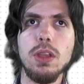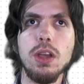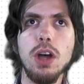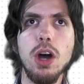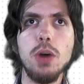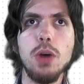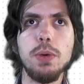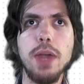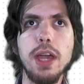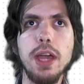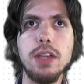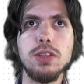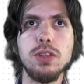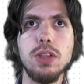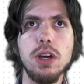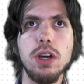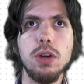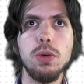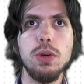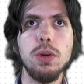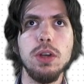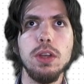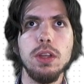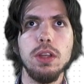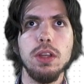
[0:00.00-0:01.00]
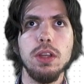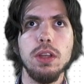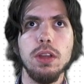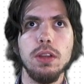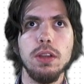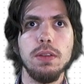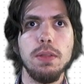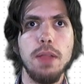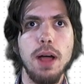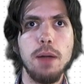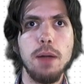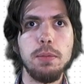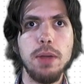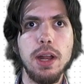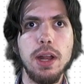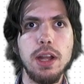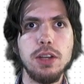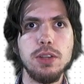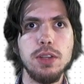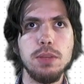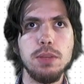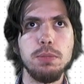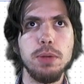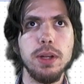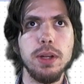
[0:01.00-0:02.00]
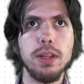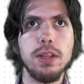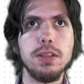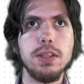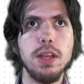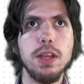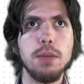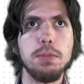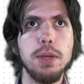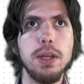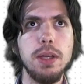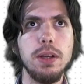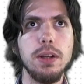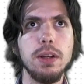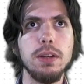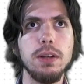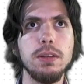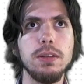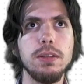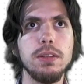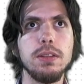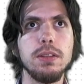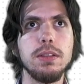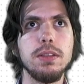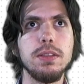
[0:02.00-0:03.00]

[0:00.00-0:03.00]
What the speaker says: Okay, so I'm gonna actually bring this up here